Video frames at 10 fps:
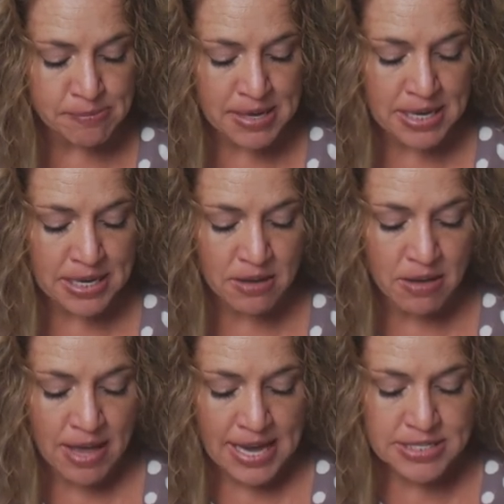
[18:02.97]
to me,
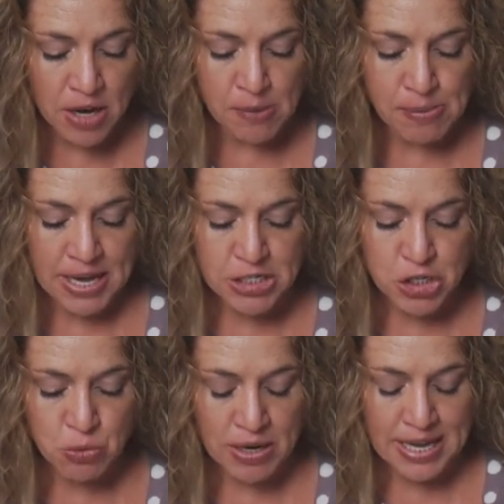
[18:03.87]
and on
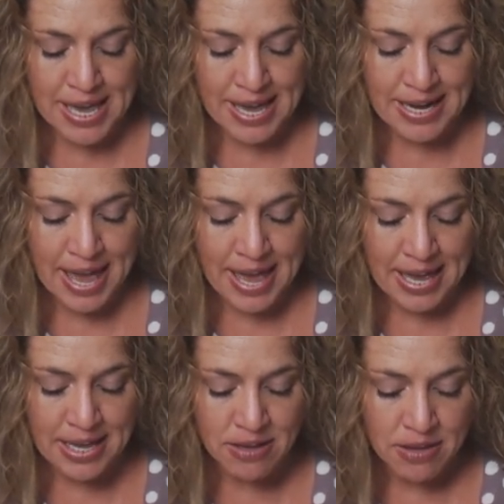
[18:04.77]
page
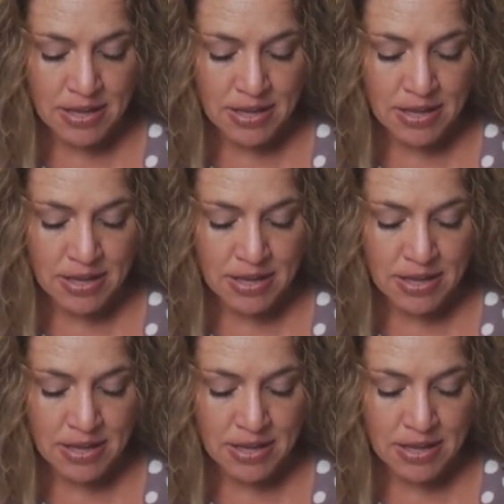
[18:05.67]
28A,